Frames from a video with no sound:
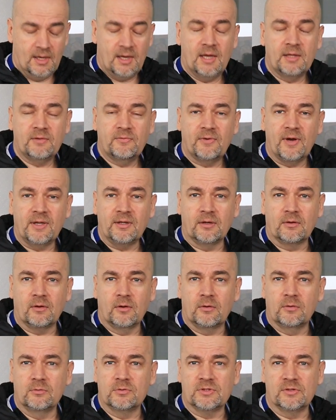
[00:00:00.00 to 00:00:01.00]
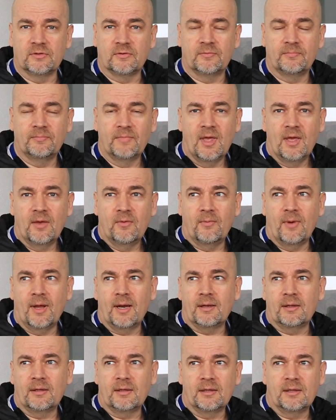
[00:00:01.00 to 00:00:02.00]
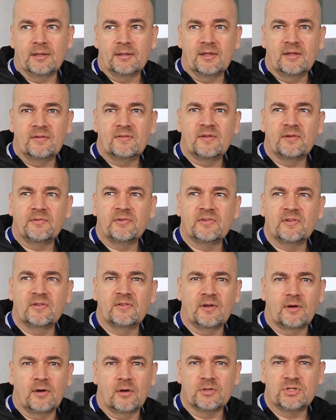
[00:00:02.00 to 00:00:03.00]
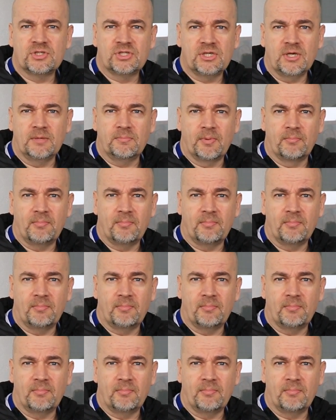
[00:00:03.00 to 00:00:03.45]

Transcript: And final conclusions. Well, uh, these services are not cheap,